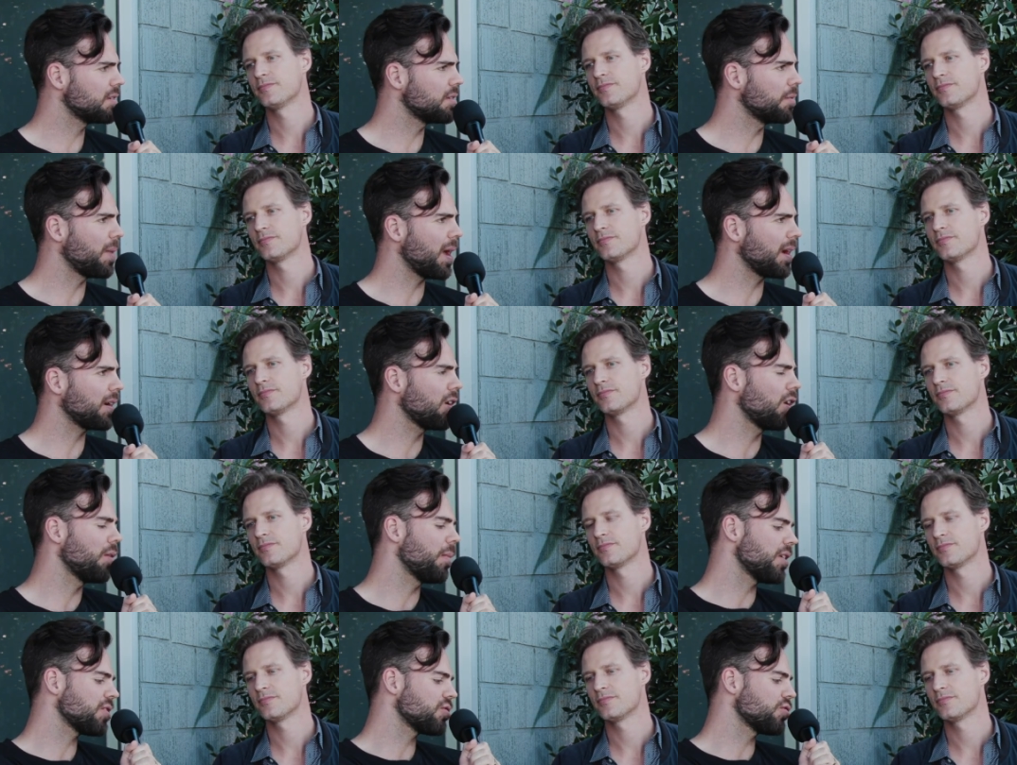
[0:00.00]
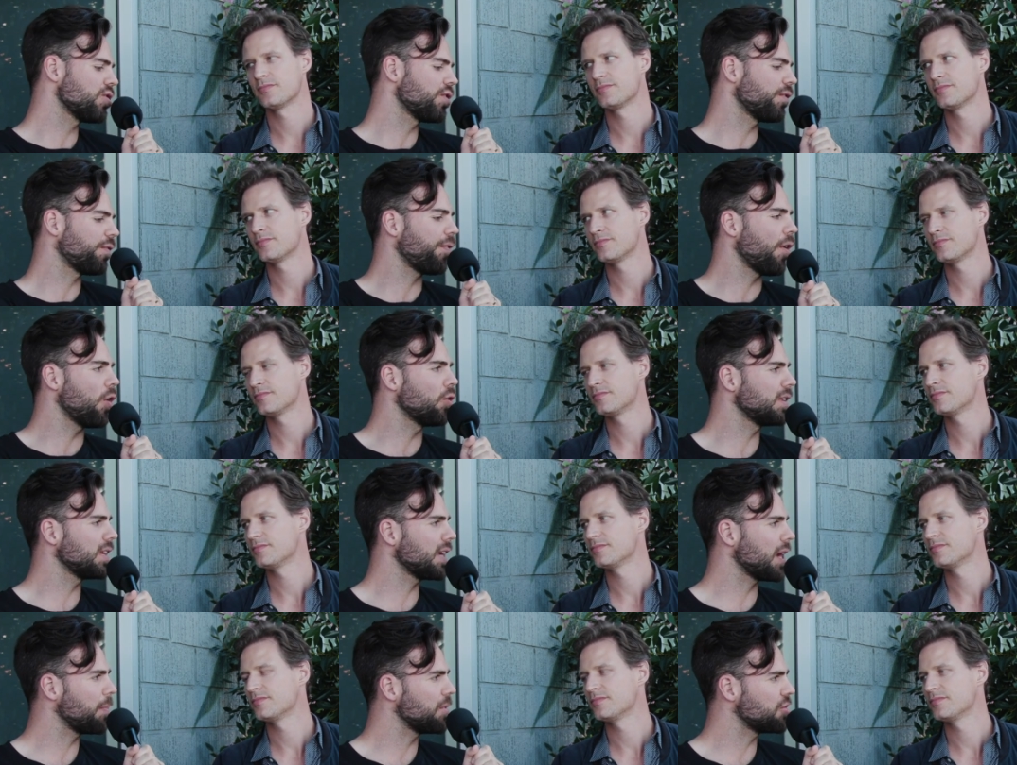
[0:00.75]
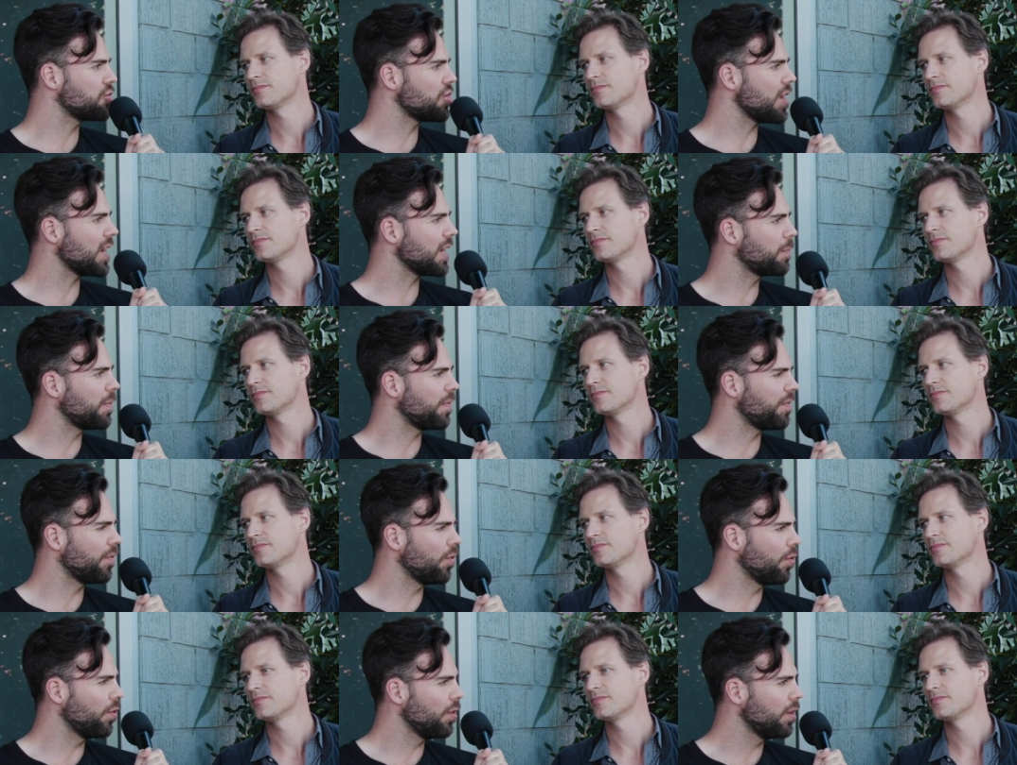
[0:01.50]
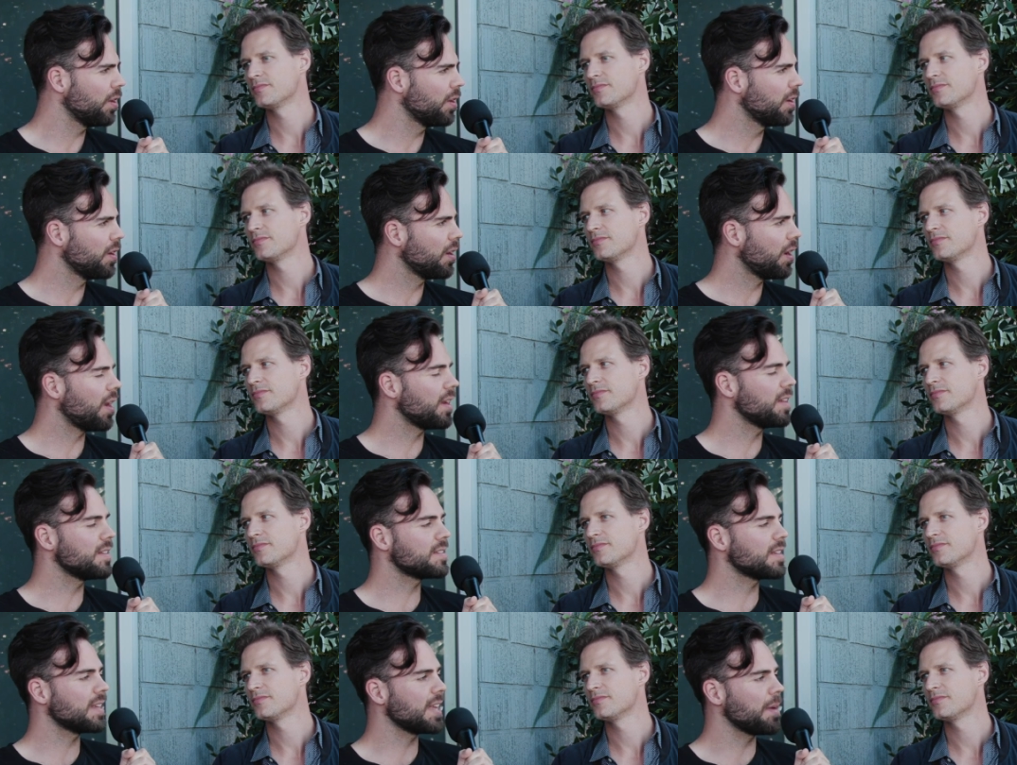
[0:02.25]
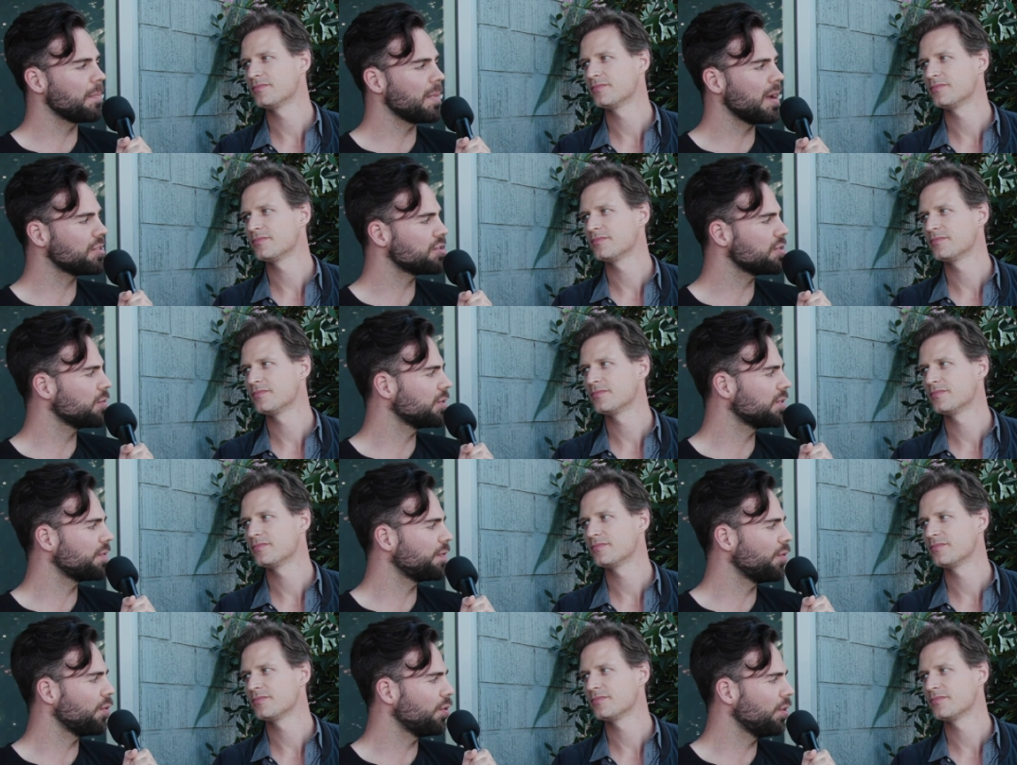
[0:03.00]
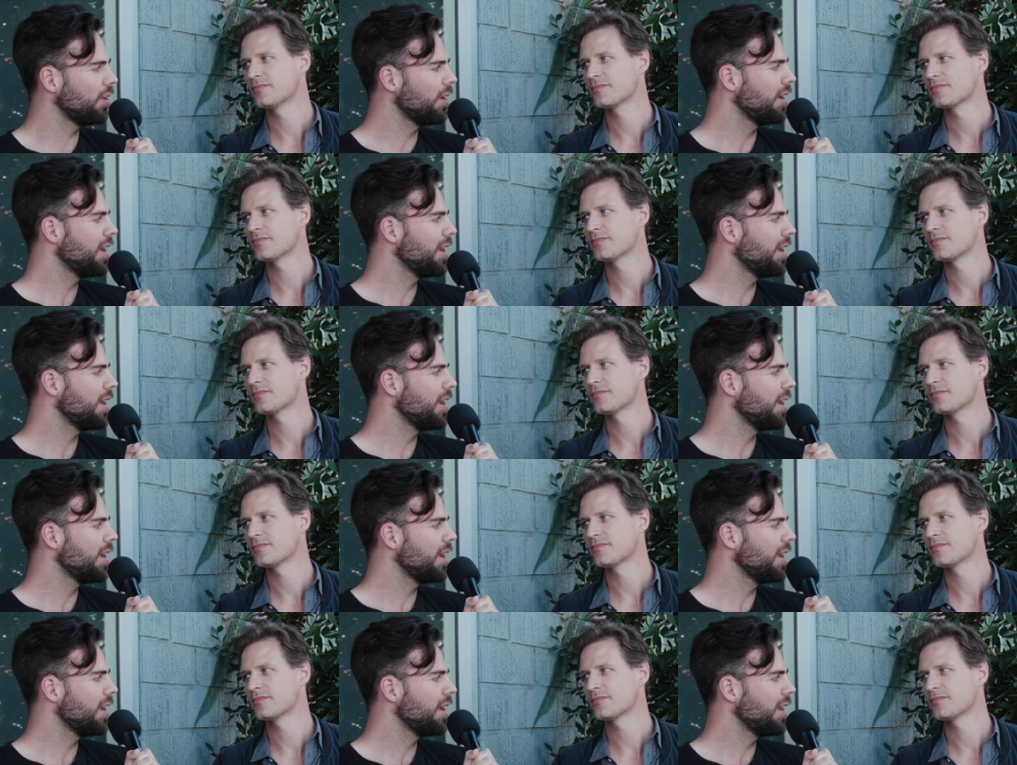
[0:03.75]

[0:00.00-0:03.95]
Speaker 1: to back home. I saw you folding up a check before. I didn't see how much it was for,